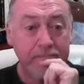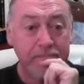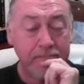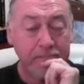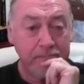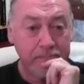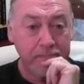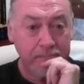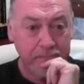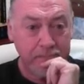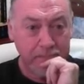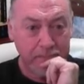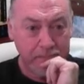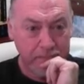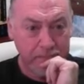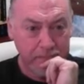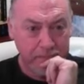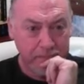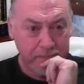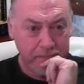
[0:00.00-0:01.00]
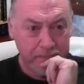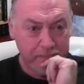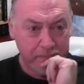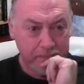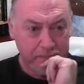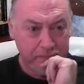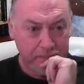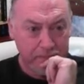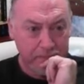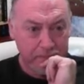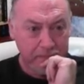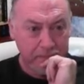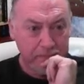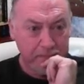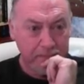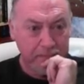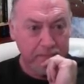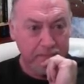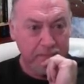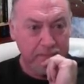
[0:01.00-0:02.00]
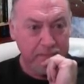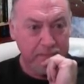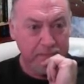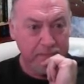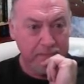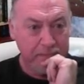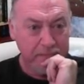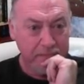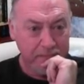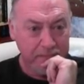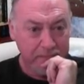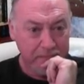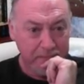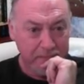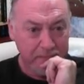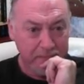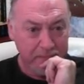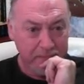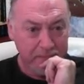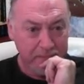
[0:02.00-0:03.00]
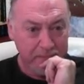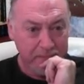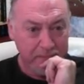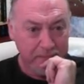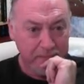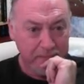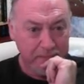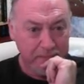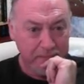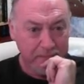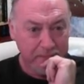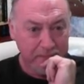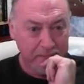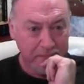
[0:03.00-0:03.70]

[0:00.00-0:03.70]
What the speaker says: The person shown says nothing.